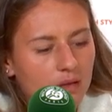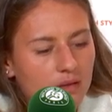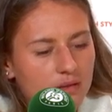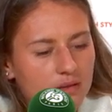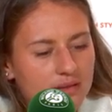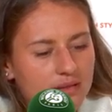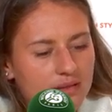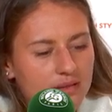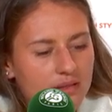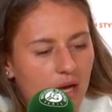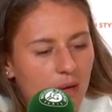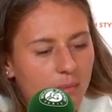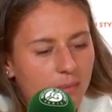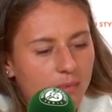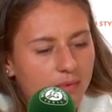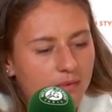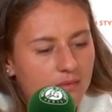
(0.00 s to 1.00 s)

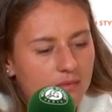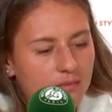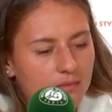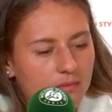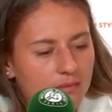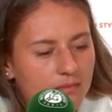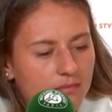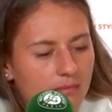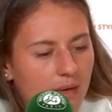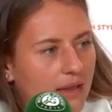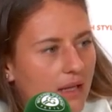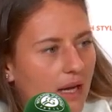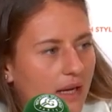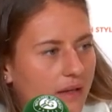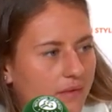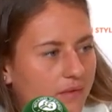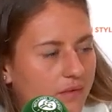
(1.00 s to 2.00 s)
stop my
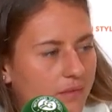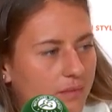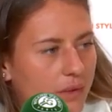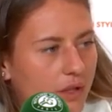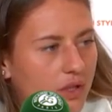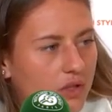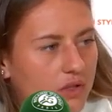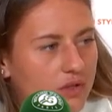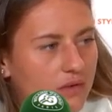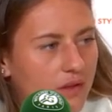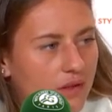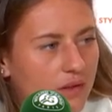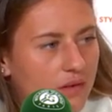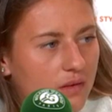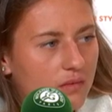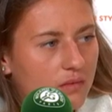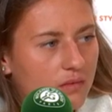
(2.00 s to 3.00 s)
life because of
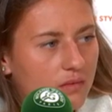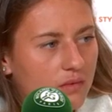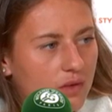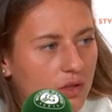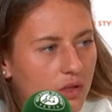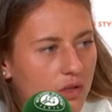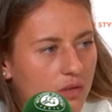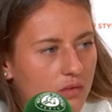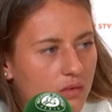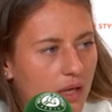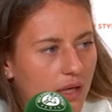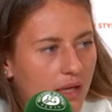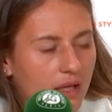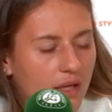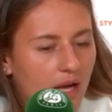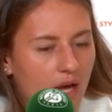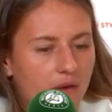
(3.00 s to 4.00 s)
it. You know,
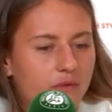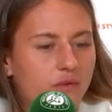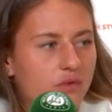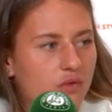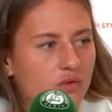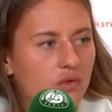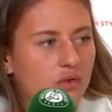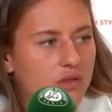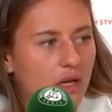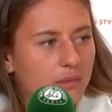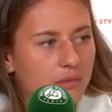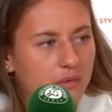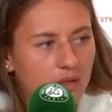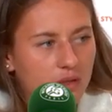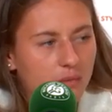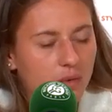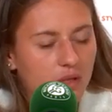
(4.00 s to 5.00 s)
I have to do
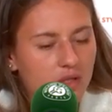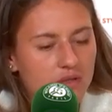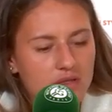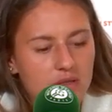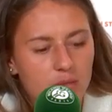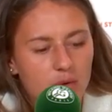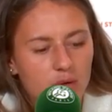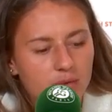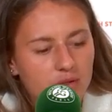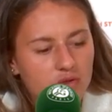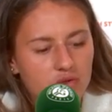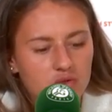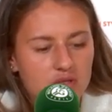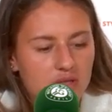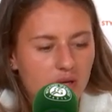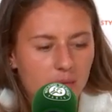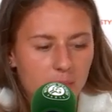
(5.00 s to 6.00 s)
something, because the moment you
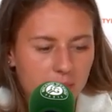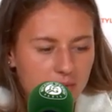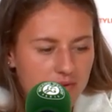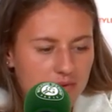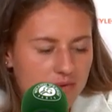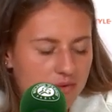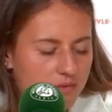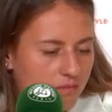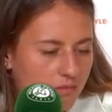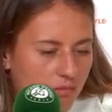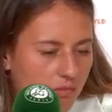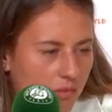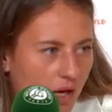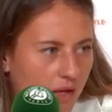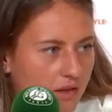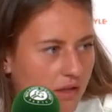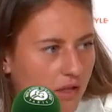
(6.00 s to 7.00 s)
stop, it's
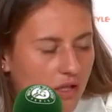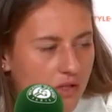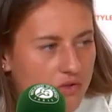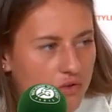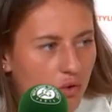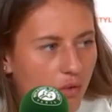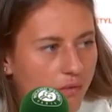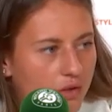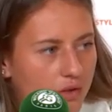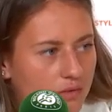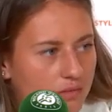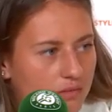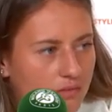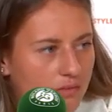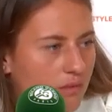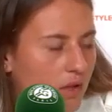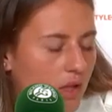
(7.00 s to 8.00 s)
over.
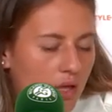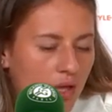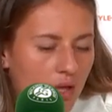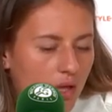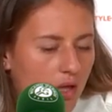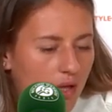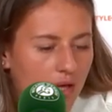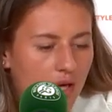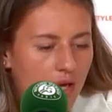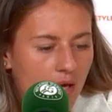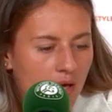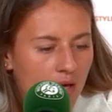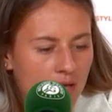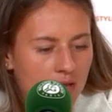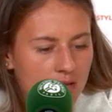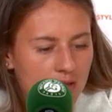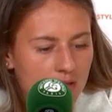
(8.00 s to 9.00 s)

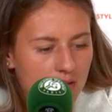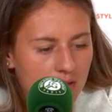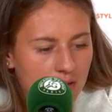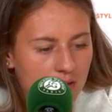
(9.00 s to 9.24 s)
And